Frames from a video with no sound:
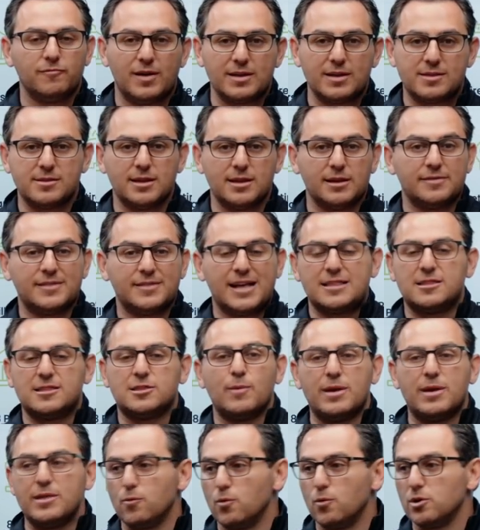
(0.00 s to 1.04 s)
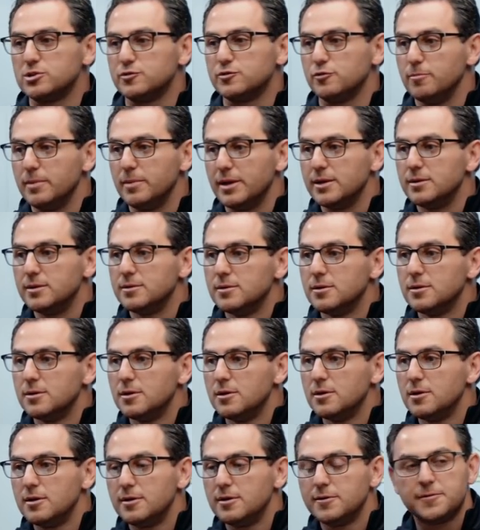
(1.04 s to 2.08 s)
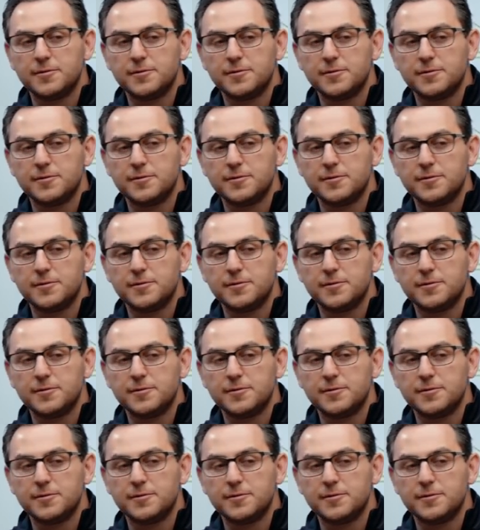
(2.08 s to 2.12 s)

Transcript: investing. That's the way that works for me. And